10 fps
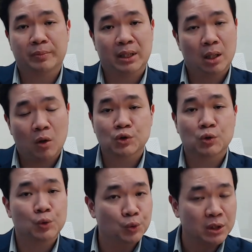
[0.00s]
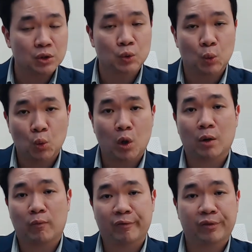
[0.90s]
but also you need to
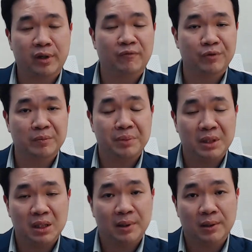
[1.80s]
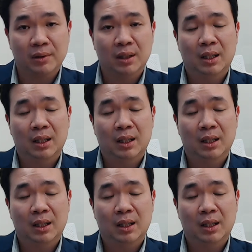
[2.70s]
work with different people,